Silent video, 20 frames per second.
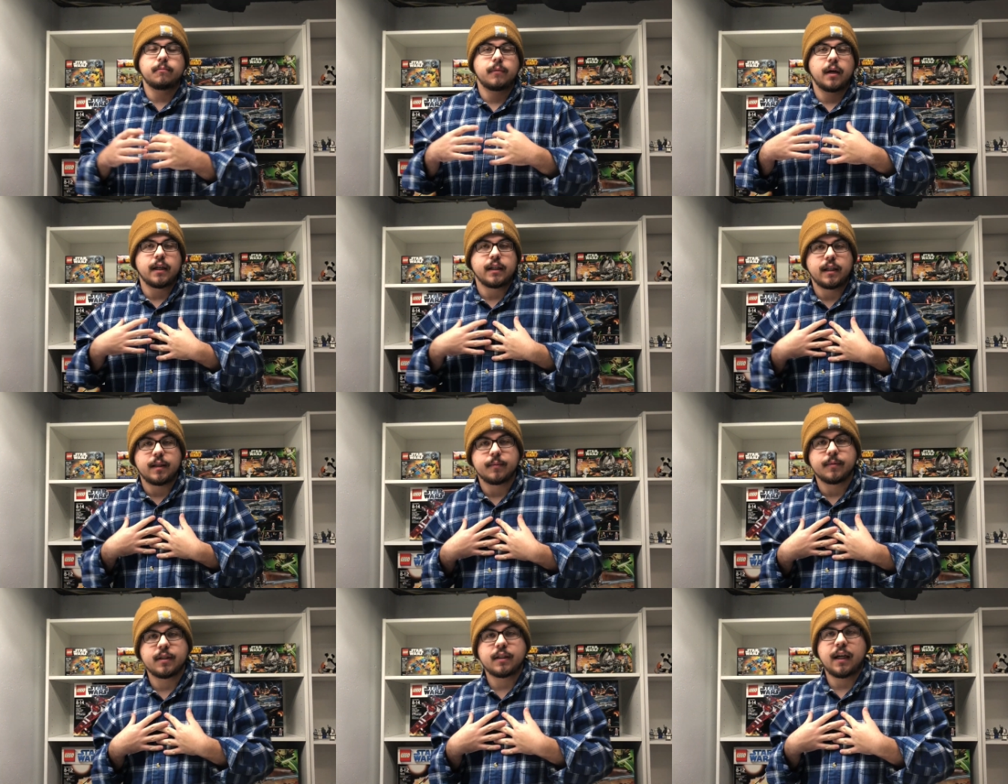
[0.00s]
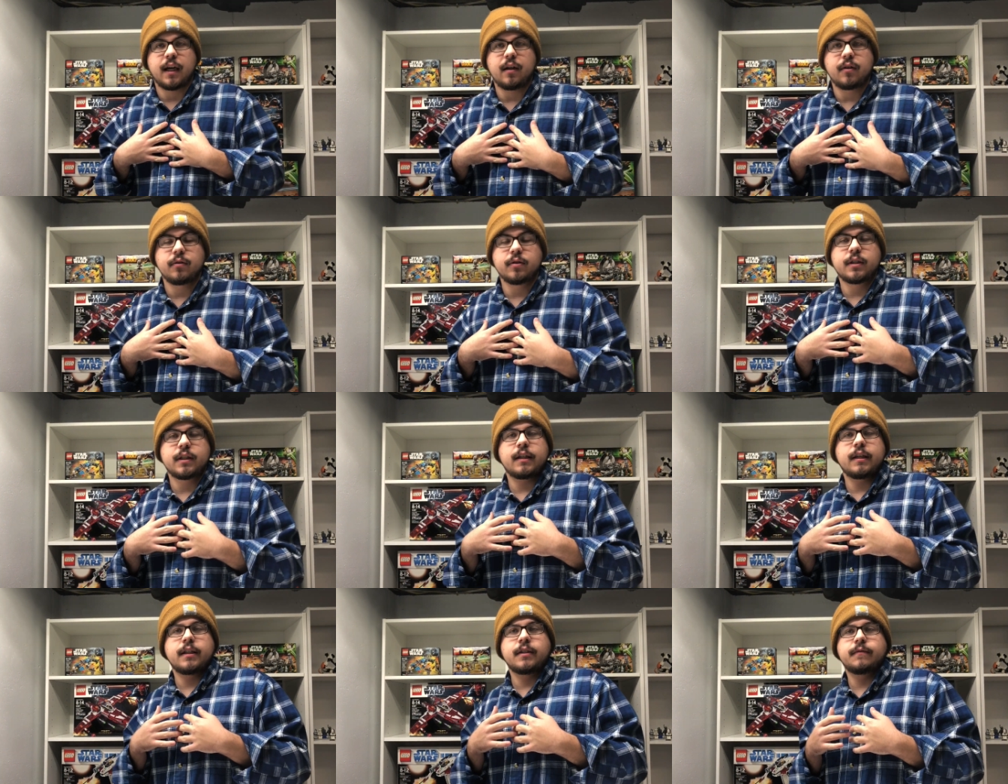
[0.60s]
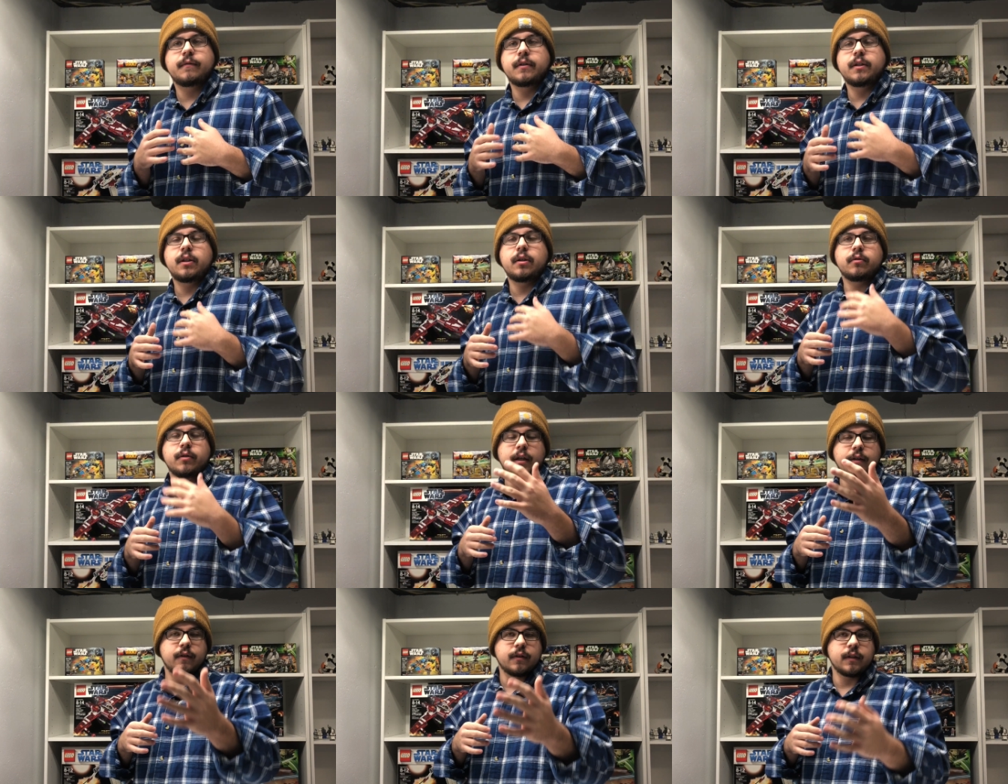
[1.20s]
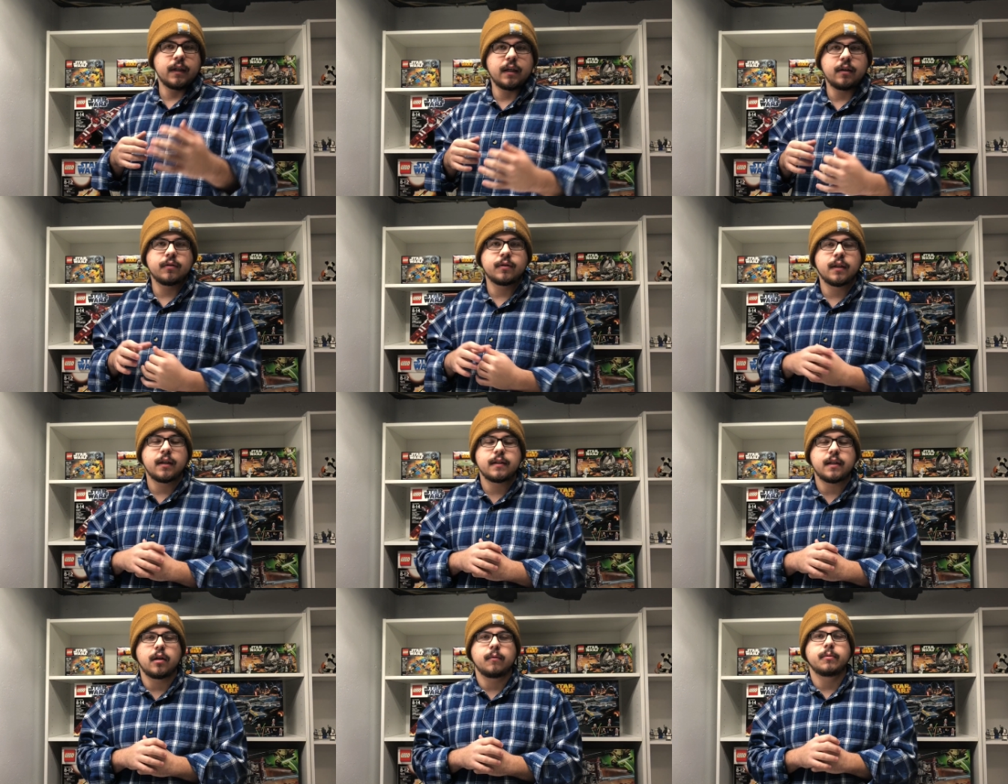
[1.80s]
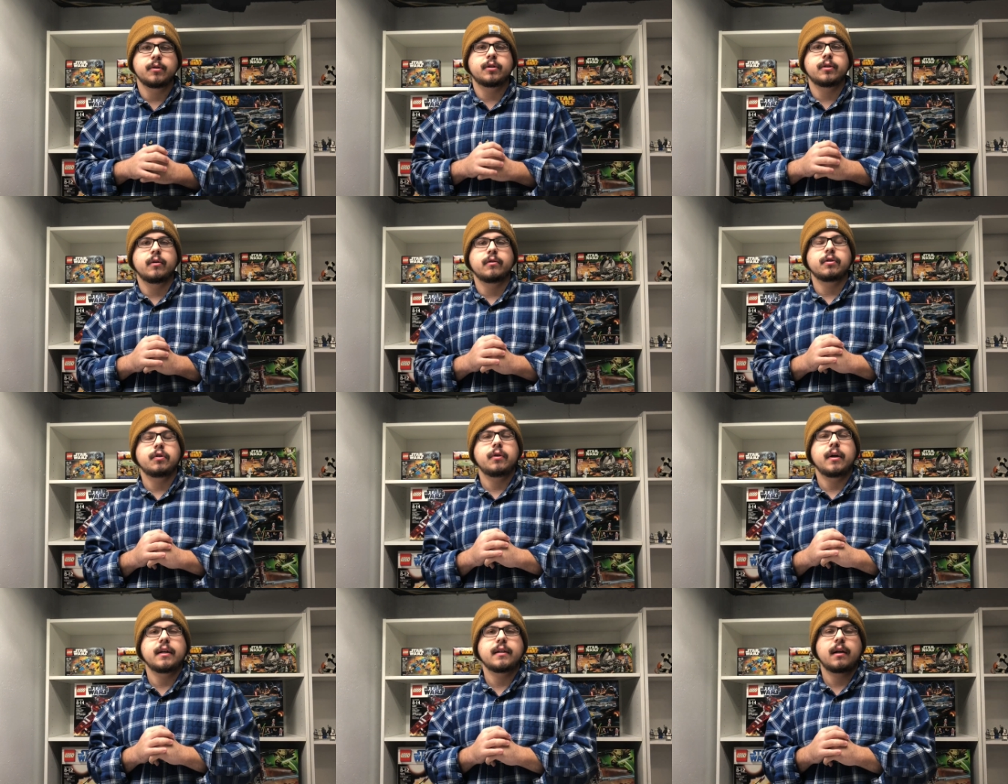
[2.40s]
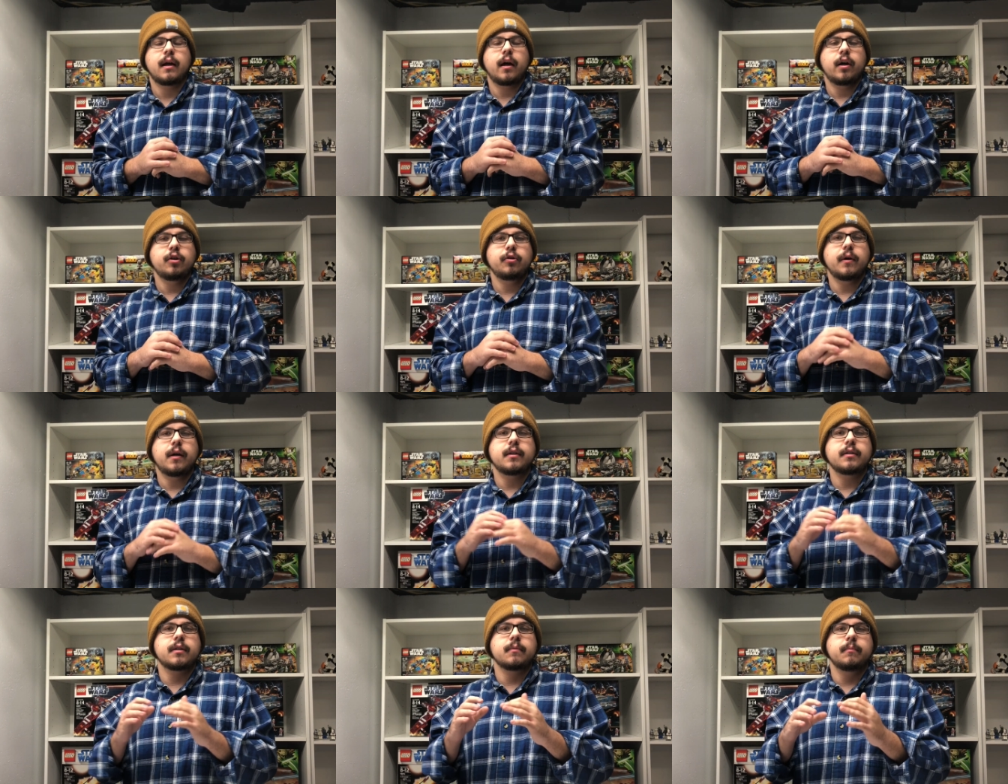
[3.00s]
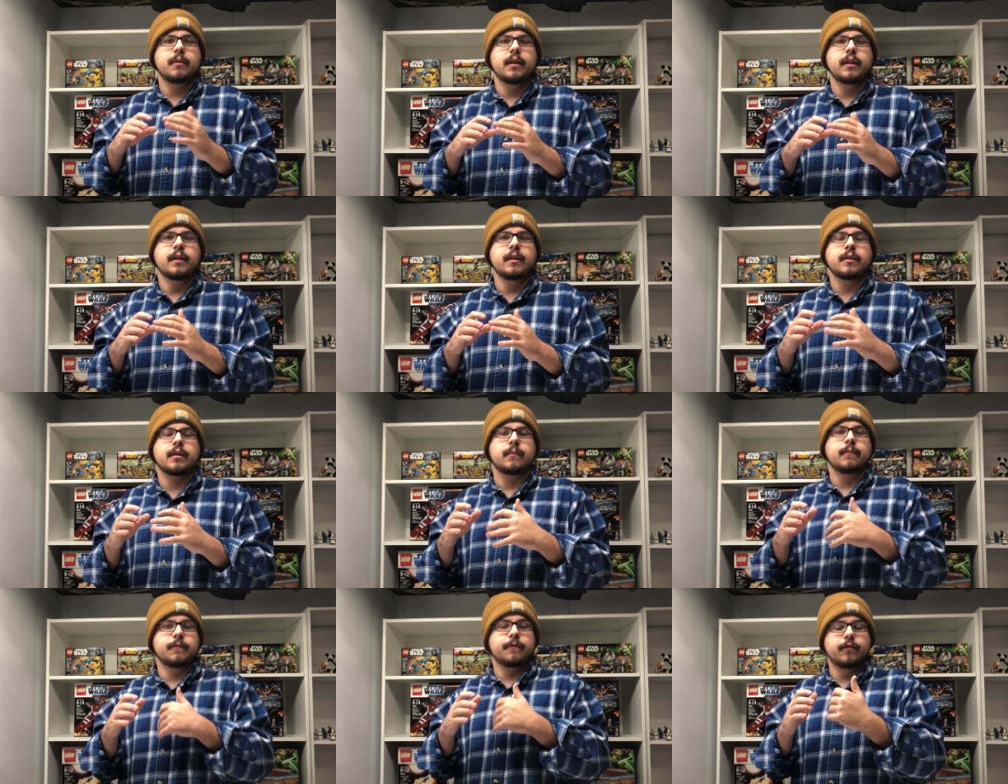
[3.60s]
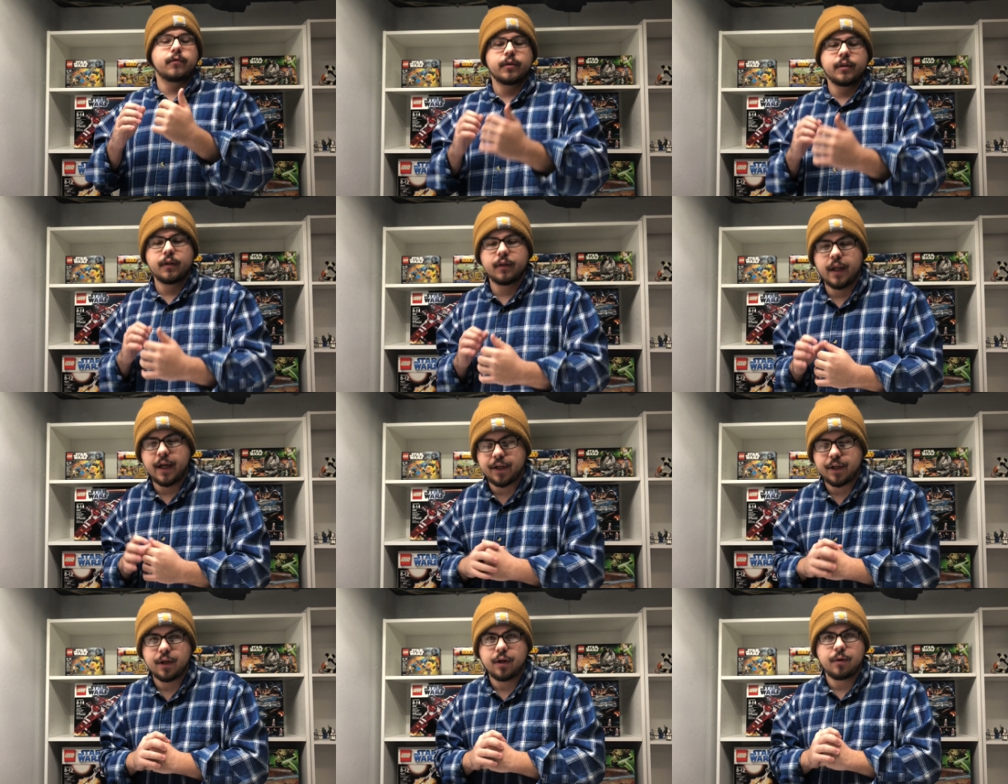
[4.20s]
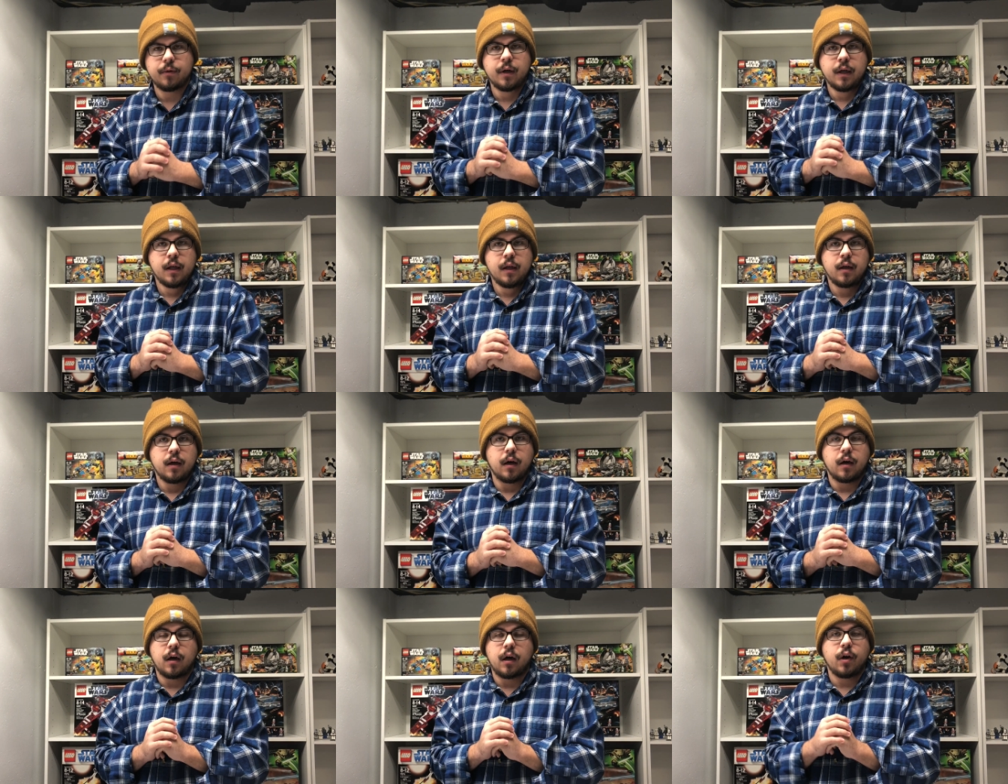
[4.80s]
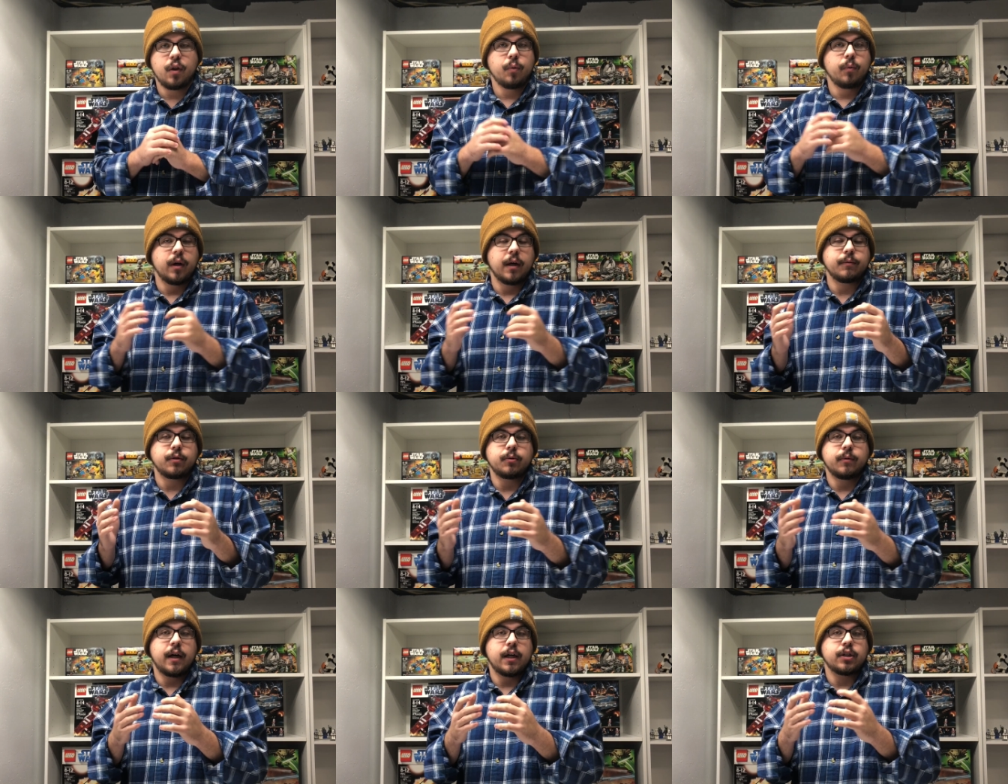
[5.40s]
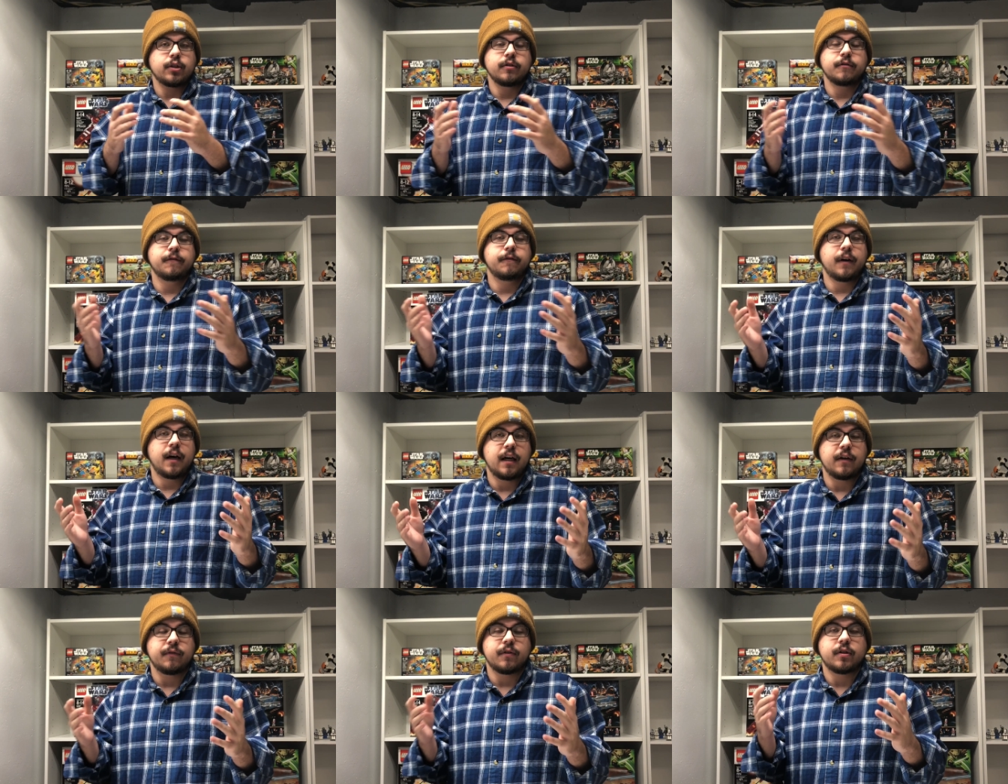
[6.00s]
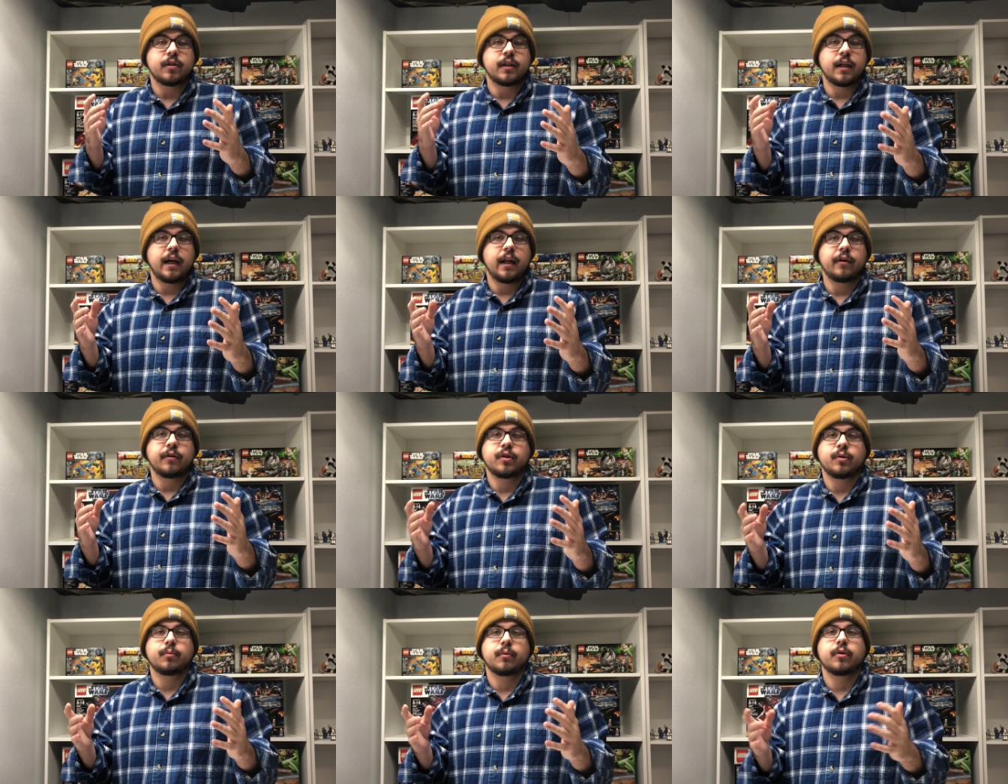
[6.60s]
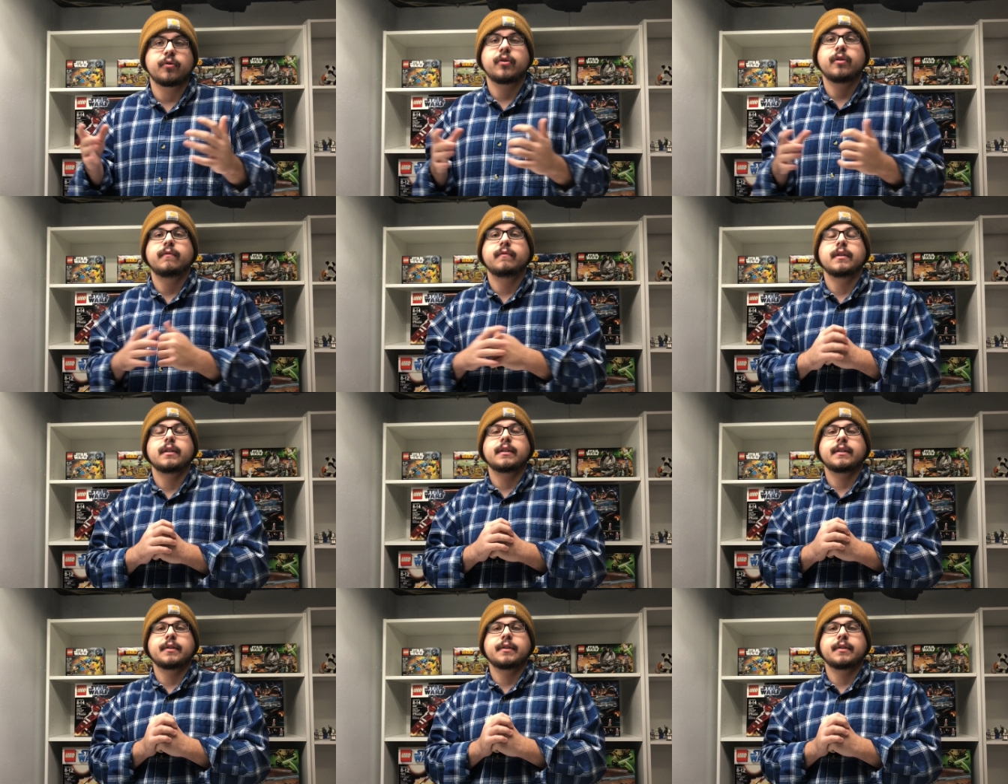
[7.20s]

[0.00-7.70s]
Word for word: My name is Tyler and today's video, like the title says, I'll be showing you guys how you guys can be getting some free Lego, uh, all the way up to actually $500 worth of it.